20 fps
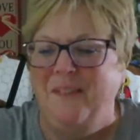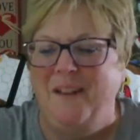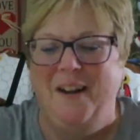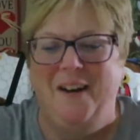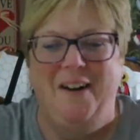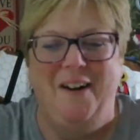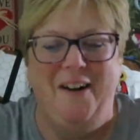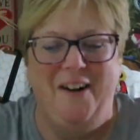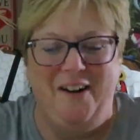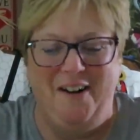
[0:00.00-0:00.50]

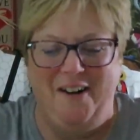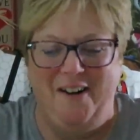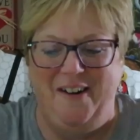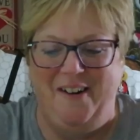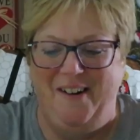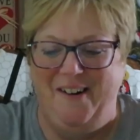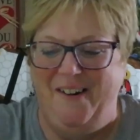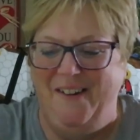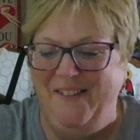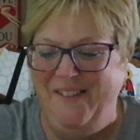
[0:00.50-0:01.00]

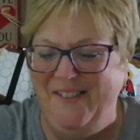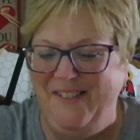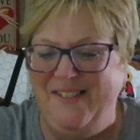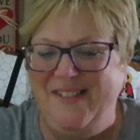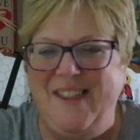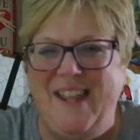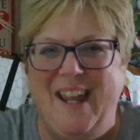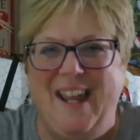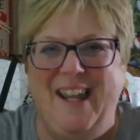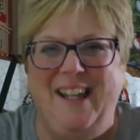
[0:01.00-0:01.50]
Oh,
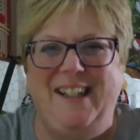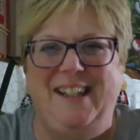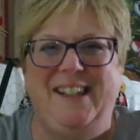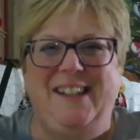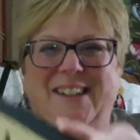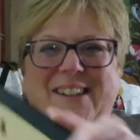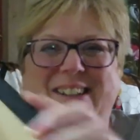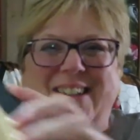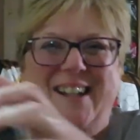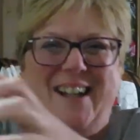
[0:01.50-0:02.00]
thank
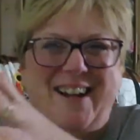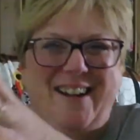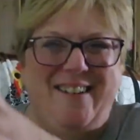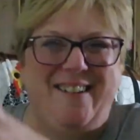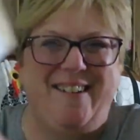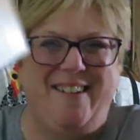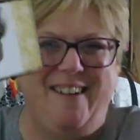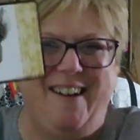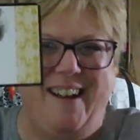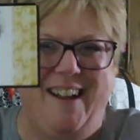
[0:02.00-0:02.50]

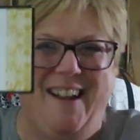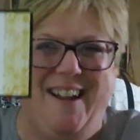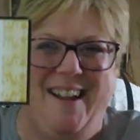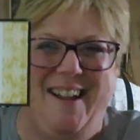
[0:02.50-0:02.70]
you.